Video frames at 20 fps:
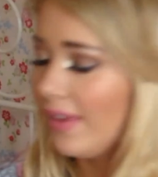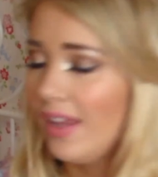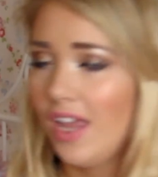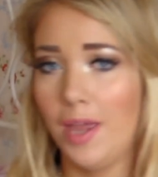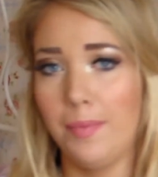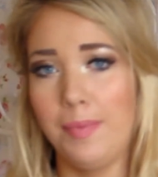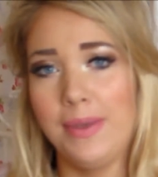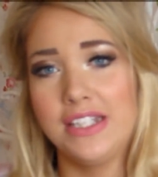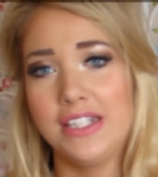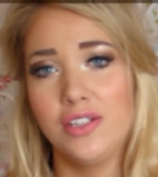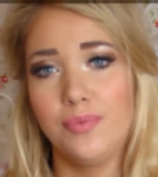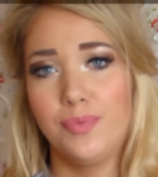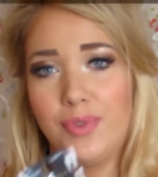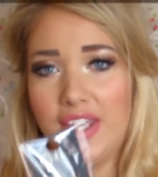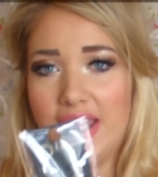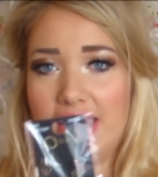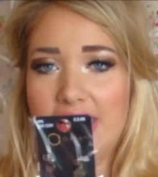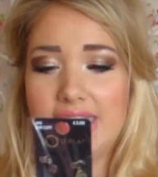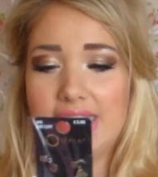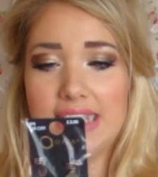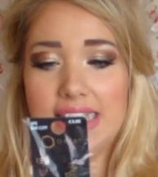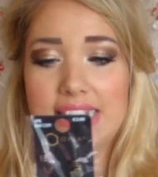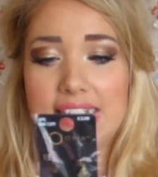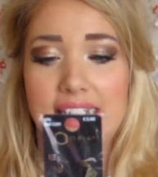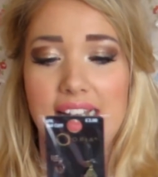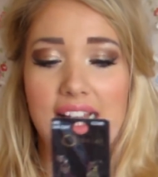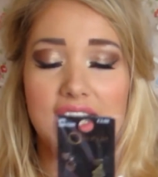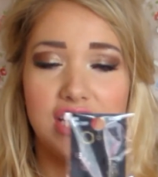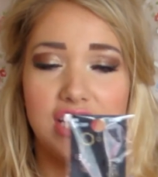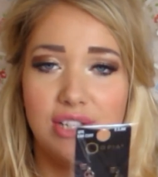I picked up these and I didn't
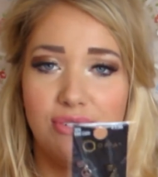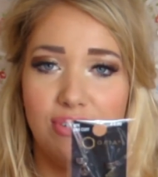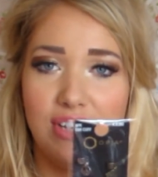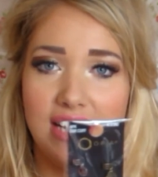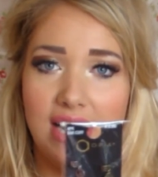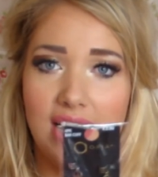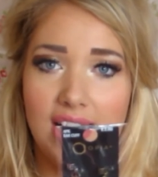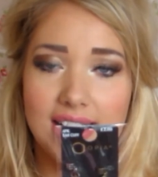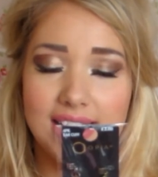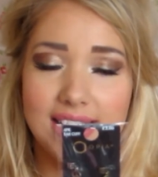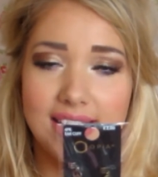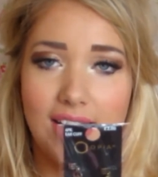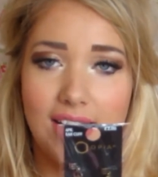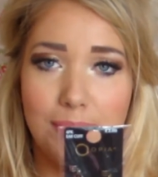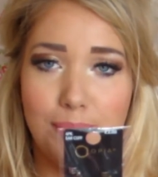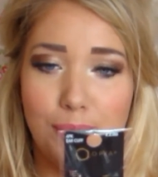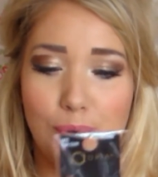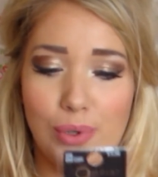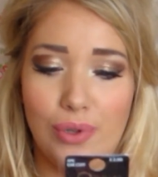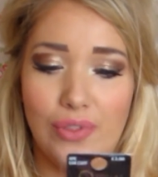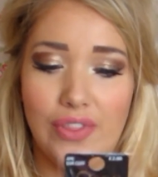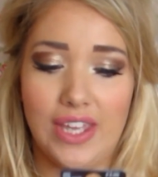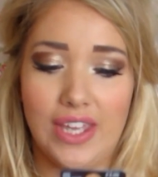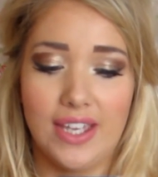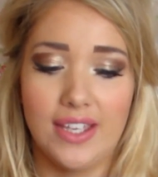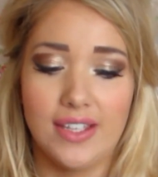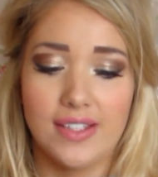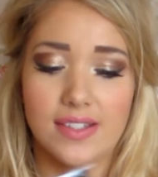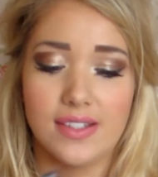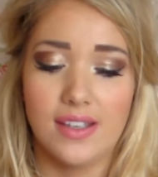actually realise that I bought
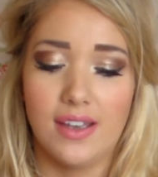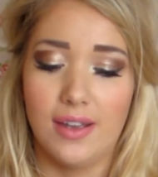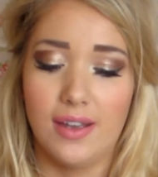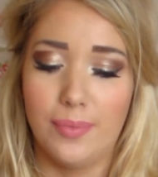these